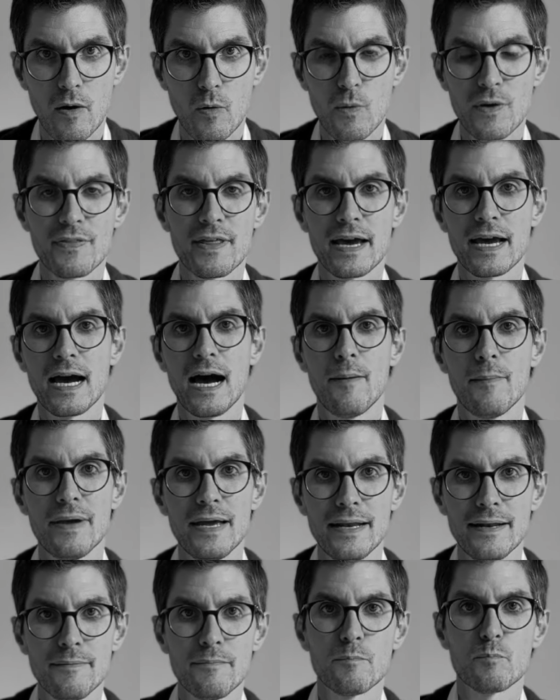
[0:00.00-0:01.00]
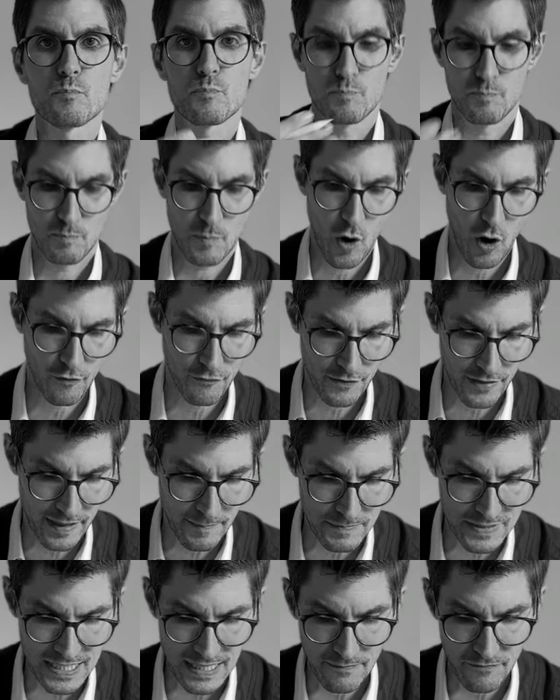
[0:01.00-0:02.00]
When they come in, offer
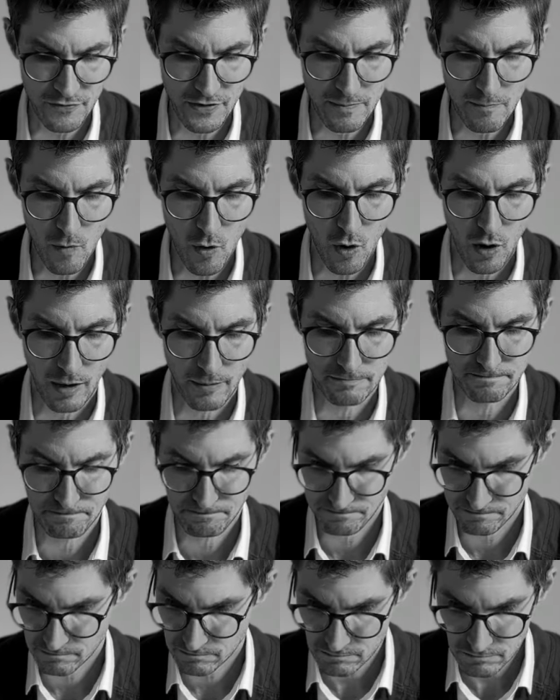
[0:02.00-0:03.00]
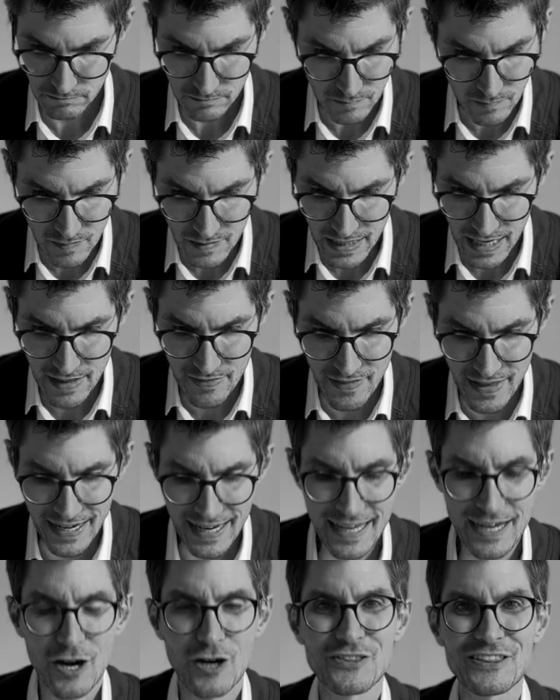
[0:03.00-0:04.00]
them something more. And then
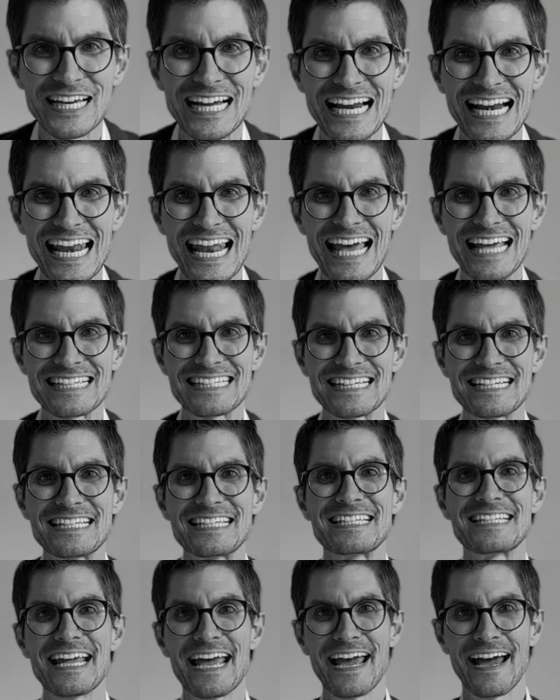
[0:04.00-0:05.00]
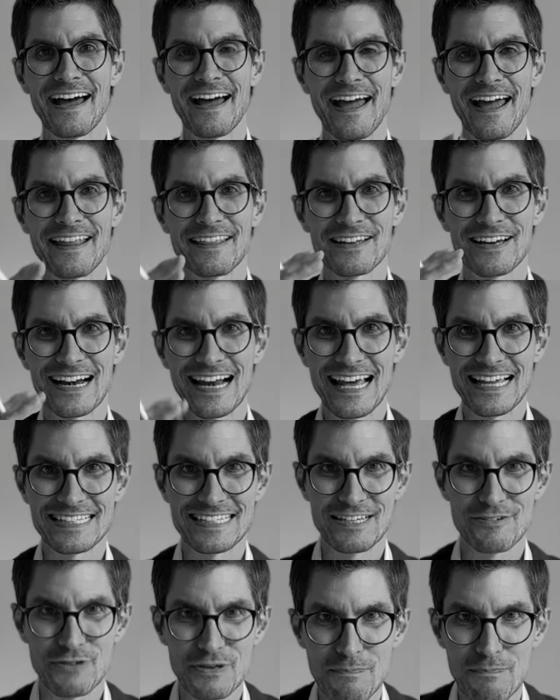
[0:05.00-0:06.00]
I got the classic stare and the
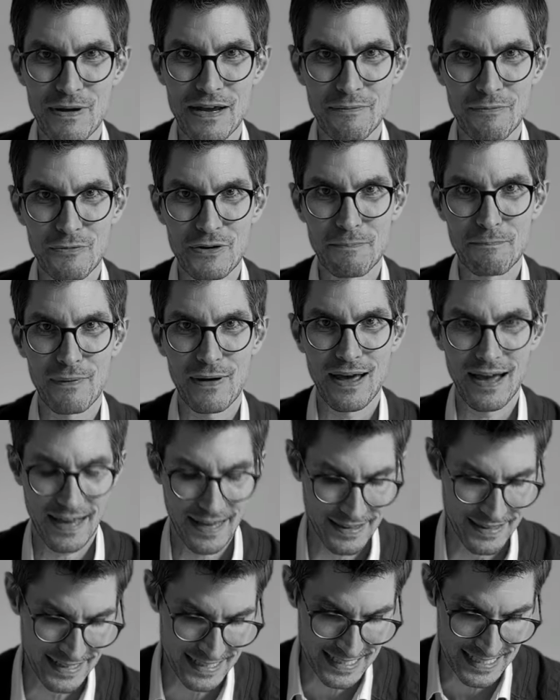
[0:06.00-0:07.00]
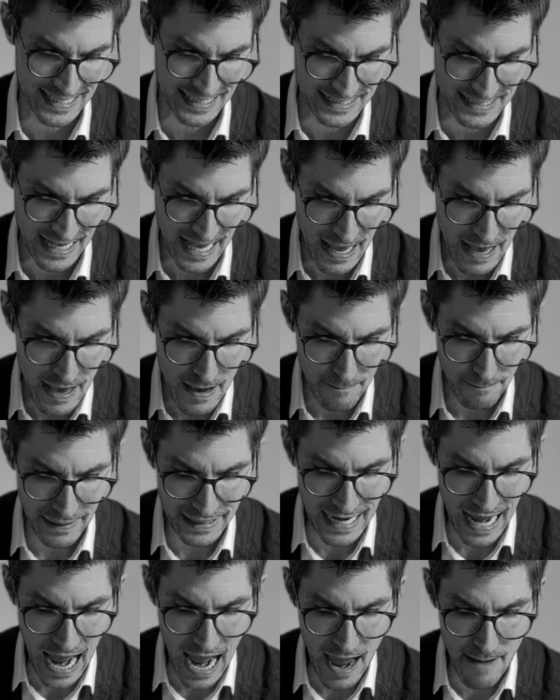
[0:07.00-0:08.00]
classic reply that says,
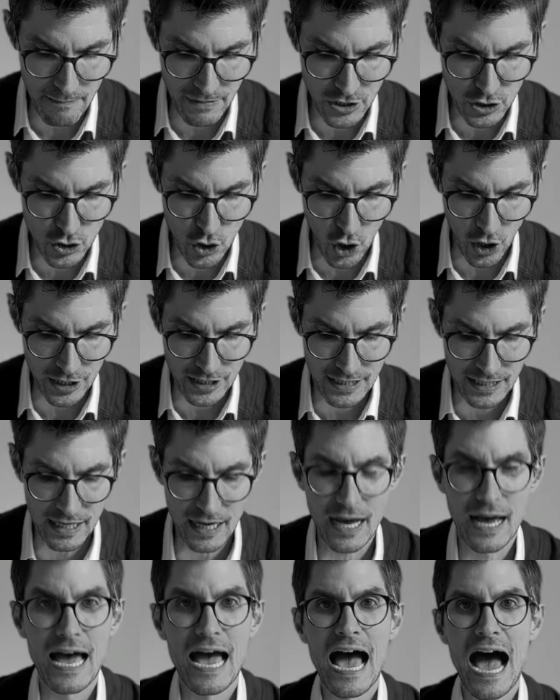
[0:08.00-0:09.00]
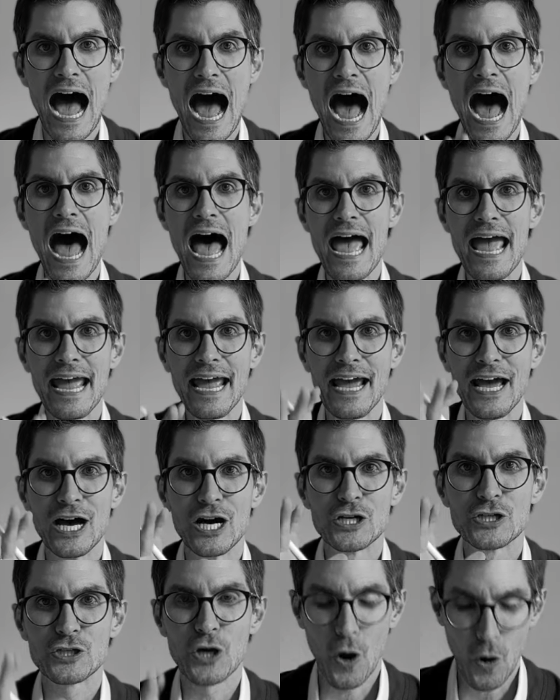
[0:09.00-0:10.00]
but I'm a doctor. I
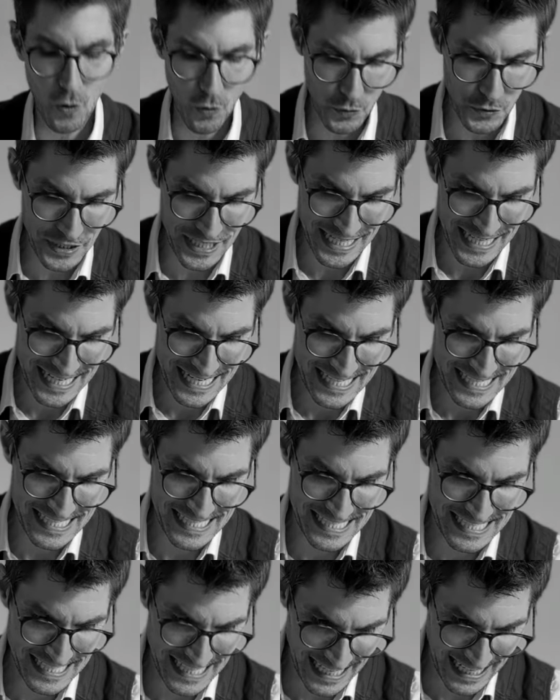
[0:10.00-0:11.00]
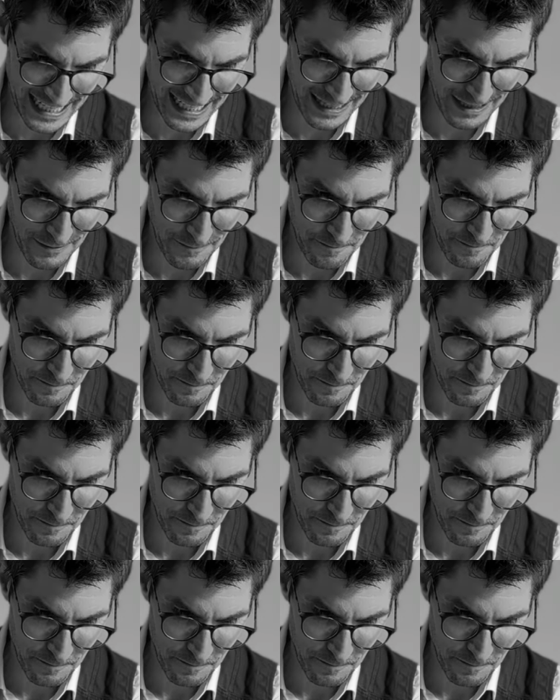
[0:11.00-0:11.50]
don't sell.